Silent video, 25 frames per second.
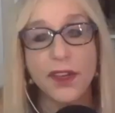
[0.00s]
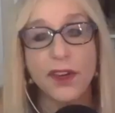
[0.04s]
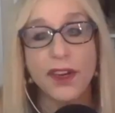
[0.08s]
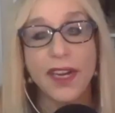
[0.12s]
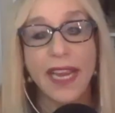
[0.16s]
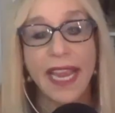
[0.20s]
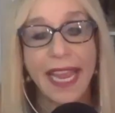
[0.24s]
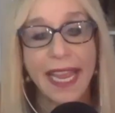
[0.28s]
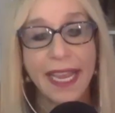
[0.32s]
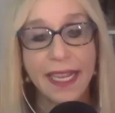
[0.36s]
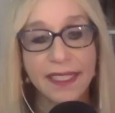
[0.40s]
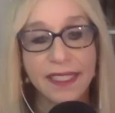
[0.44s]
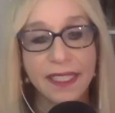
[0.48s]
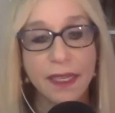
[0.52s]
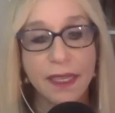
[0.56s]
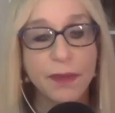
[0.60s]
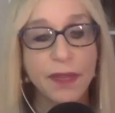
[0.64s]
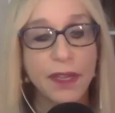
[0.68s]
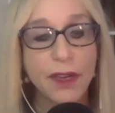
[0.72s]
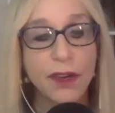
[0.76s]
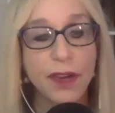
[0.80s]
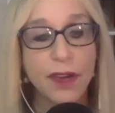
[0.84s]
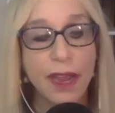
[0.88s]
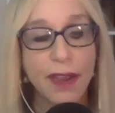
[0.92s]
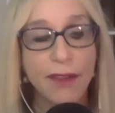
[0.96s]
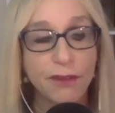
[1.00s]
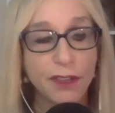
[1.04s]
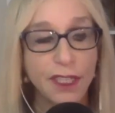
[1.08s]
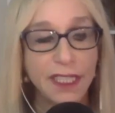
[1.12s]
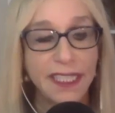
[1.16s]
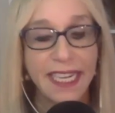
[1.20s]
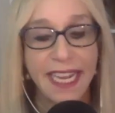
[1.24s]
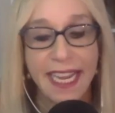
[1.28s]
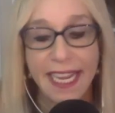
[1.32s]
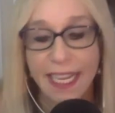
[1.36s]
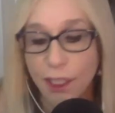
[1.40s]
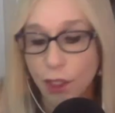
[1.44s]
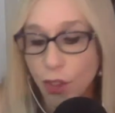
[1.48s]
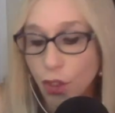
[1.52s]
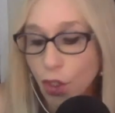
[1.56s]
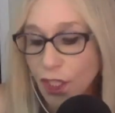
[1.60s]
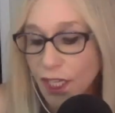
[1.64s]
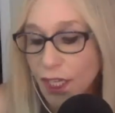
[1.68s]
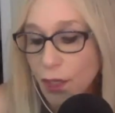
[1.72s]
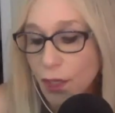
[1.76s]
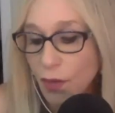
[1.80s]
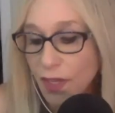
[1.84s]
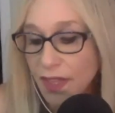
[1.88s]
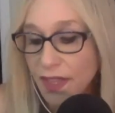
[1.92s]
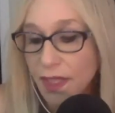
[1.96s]
their hands up there every day and look
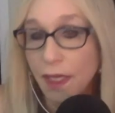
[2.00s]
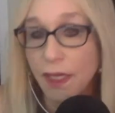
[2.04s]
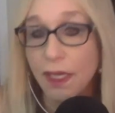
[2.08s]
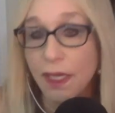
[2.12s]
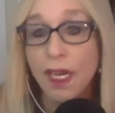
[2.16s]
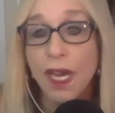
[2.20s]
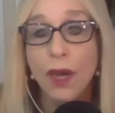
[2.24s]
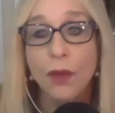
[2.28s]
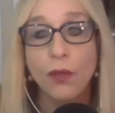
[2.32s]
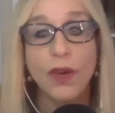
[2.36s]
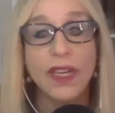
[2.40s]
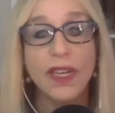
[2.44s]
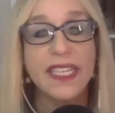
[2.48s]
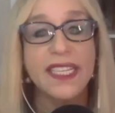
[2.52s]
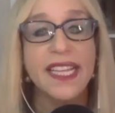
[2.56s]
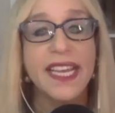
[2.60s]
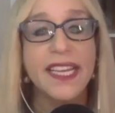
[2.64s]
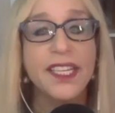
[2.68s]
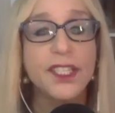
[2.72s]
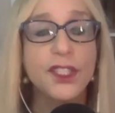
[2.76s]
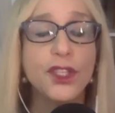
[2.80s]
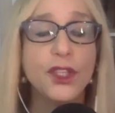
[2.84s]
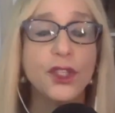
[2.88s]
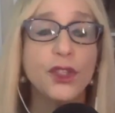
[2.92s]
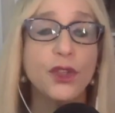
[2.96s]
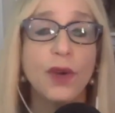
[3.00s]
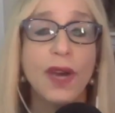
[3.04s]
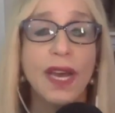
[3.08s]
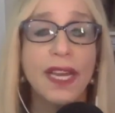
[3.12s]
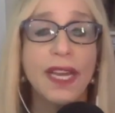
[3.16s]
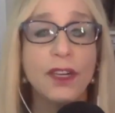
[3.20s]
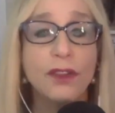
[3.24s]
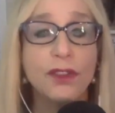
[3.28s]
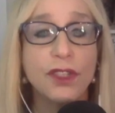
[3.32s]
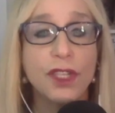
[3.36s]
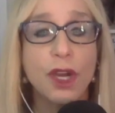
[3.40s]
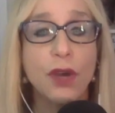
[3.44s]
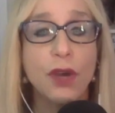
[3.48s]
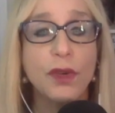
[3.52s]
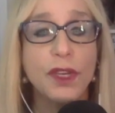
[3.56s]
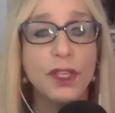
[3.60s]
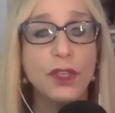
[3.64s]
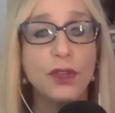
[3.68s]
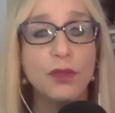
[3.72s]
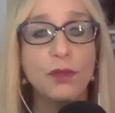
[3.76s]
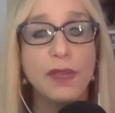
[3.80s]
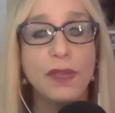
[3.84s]
at what do they do? I don't know what you